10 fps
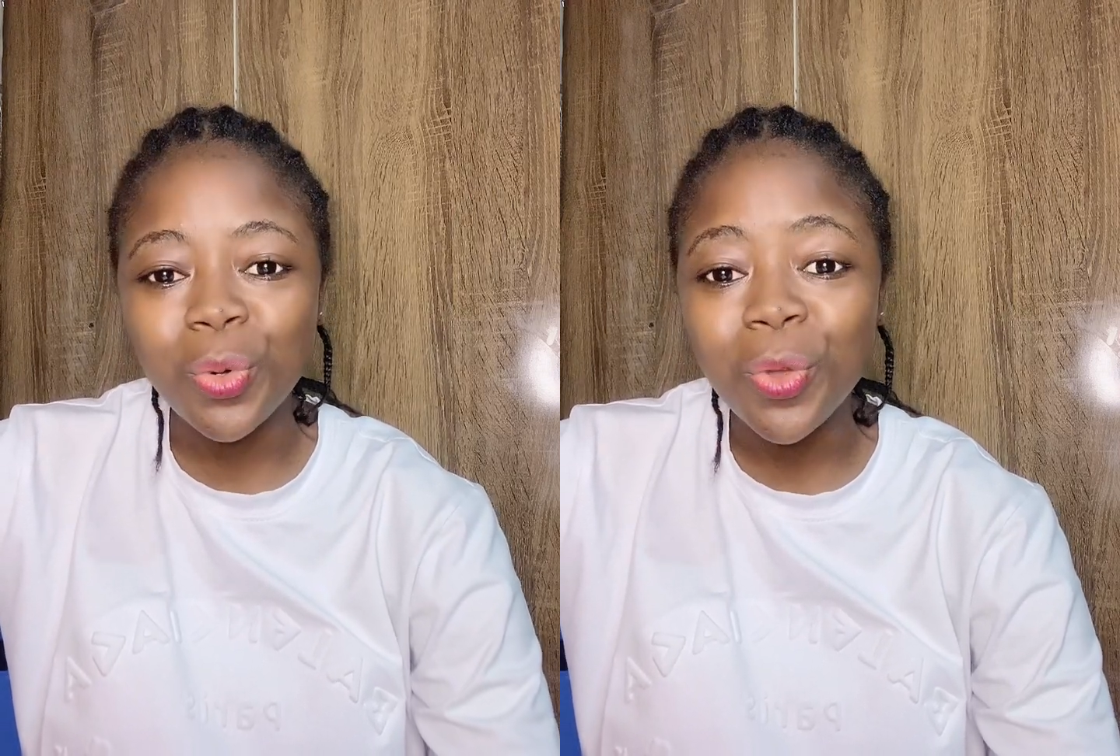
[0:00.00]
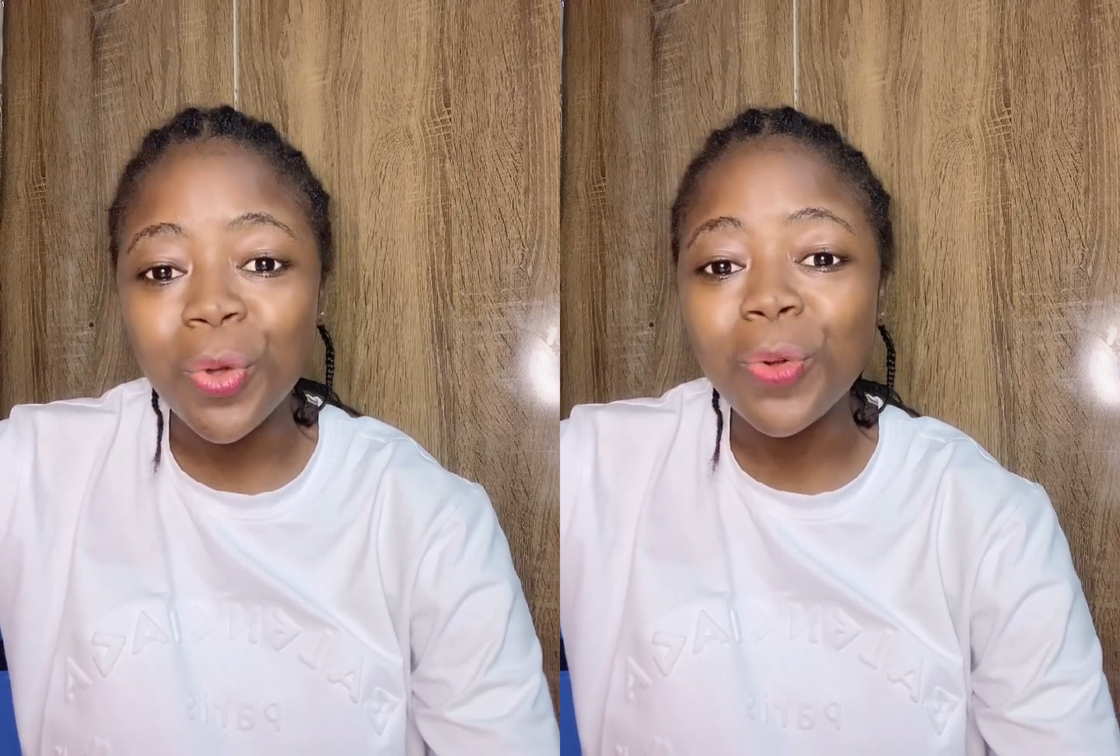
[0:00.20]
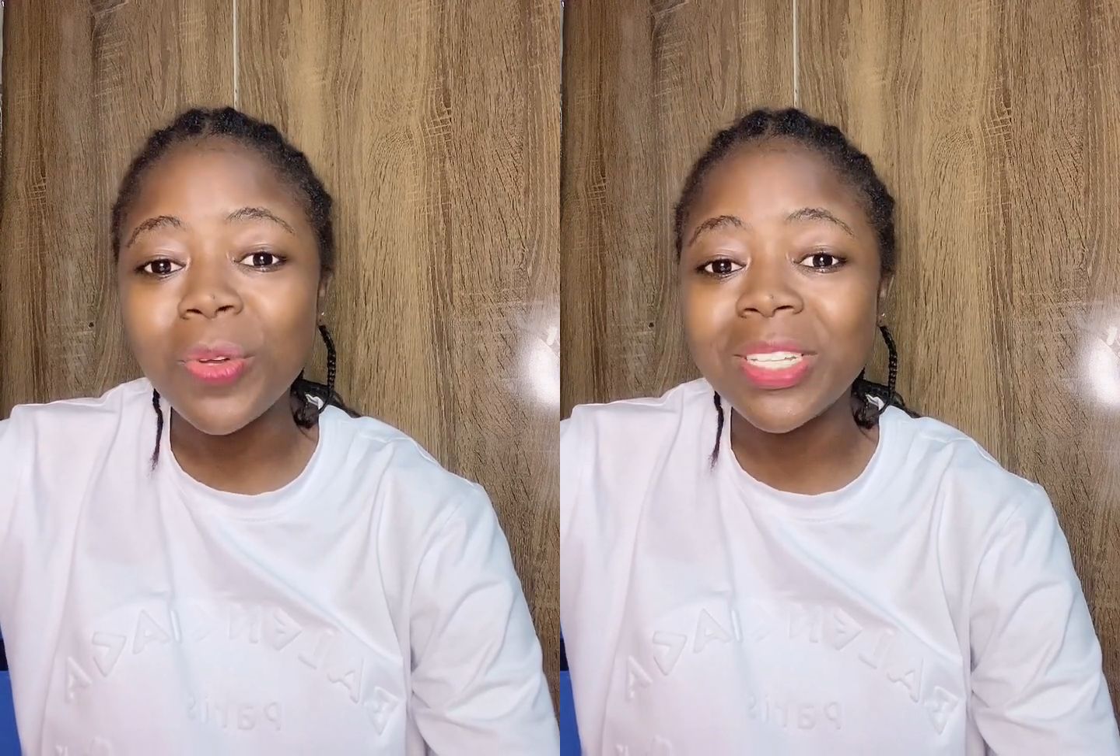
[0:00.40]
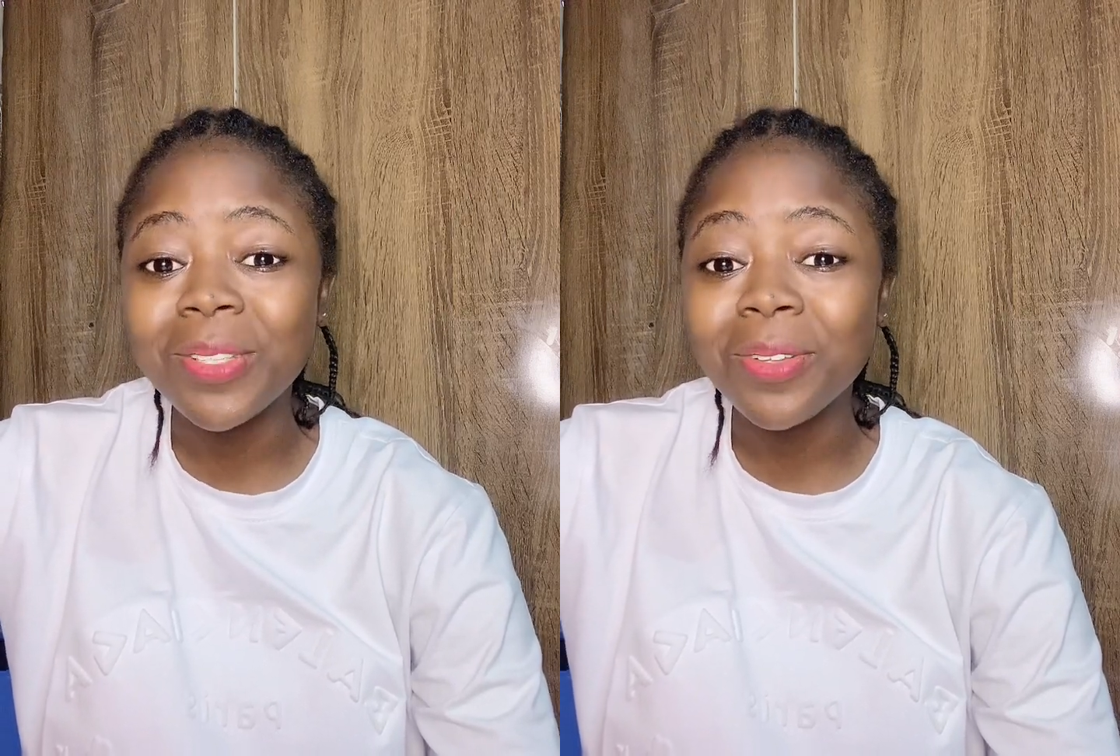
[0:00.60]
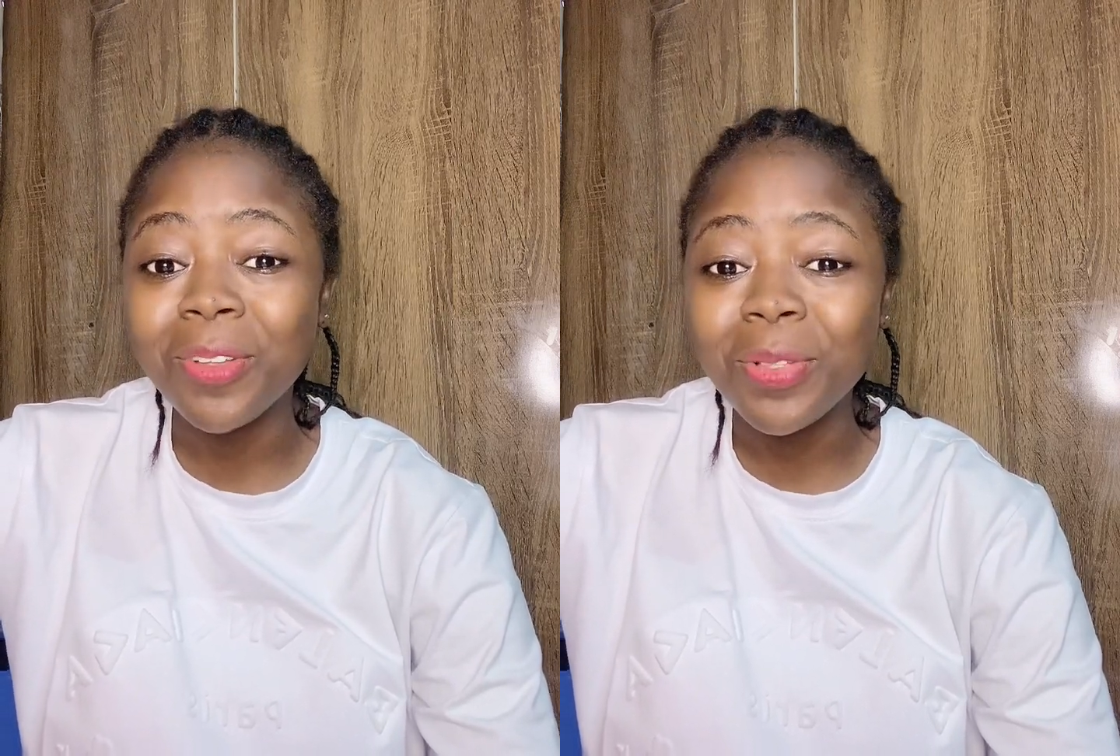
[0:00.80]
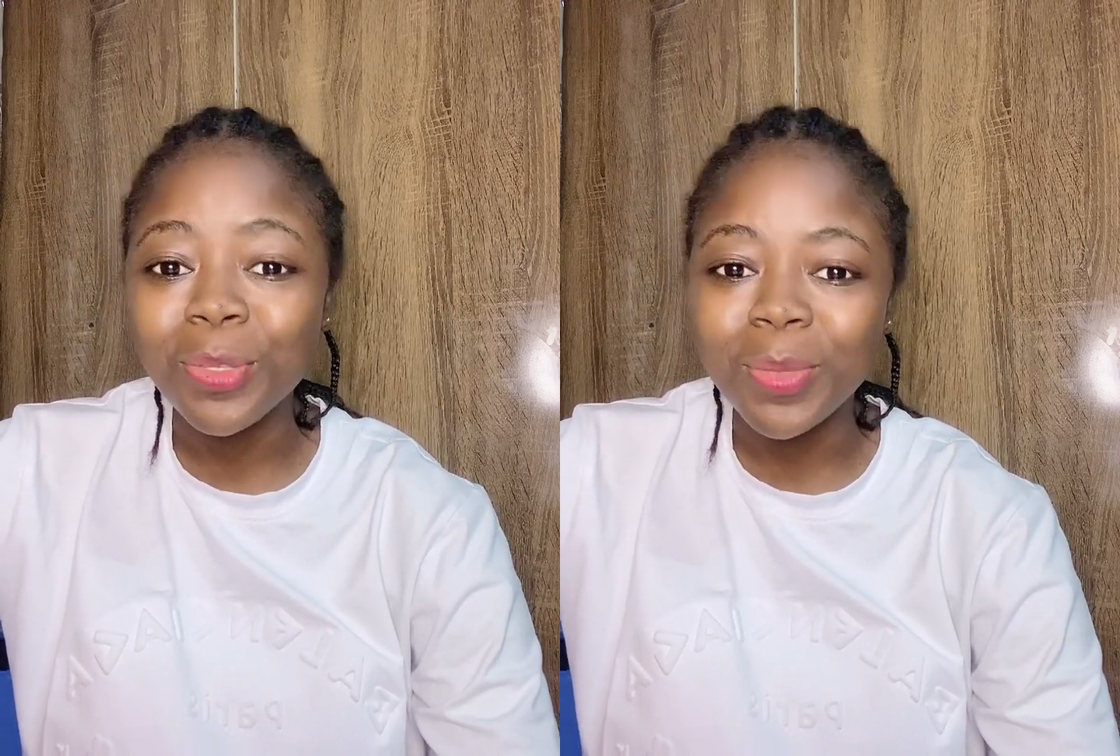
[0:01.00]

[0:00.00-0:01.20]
Your own is not going to be